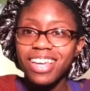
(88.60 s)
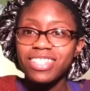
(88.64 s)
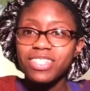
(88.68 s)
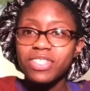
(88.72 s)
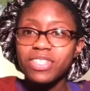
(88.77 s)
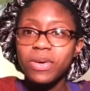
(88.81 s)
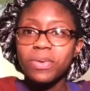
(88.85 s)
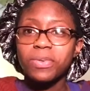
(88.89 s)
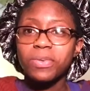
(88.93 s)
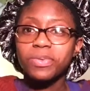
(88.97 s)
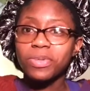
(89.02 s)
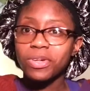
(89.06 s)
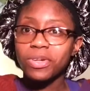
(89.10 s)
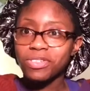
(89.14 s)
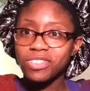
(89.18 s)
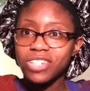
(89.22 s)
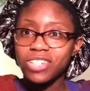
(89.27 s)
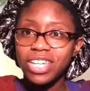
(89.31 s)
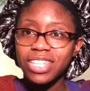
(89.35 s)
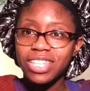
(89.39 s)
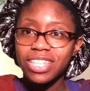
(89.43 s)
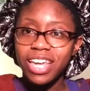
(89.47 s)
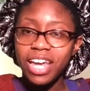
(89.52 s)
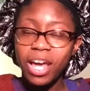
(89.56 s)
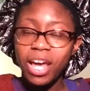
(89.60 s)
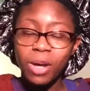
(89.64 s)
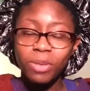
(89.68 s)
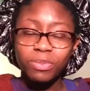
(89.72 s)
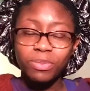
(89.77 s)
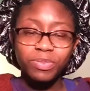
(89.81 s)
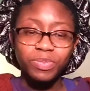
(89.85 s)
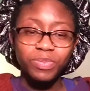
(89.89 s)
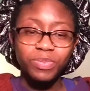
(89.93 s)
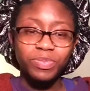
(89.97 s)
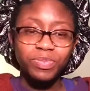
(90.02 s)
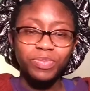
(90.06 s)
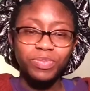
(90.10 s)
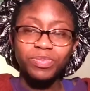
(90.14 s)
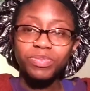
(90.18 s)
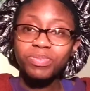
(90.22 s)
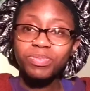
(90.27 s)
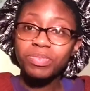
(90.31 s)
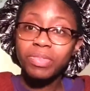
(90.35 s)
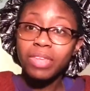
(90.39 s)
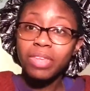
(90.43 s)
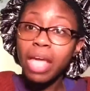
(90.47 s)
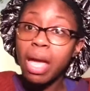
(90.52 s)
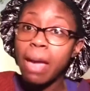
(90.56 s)
So go check that out.
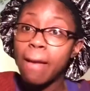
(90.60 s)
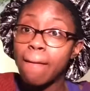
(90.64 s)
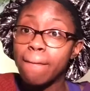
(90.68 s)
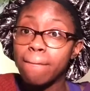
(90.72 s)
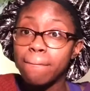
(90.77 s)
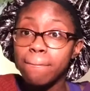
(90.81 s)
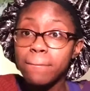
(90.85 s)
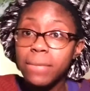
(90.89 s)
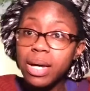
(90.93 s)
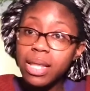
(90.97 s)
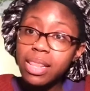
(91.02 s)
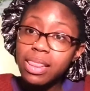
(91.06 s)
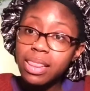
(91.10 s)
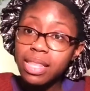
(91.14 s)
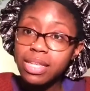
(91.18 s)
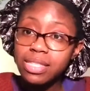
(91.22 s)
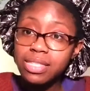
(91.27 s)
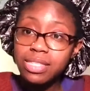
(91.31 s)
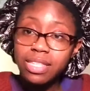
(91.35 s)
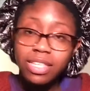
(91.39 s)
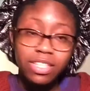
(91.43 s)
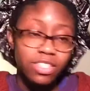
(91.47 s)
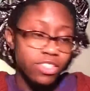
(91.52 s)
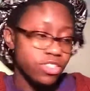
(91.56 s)
But let's get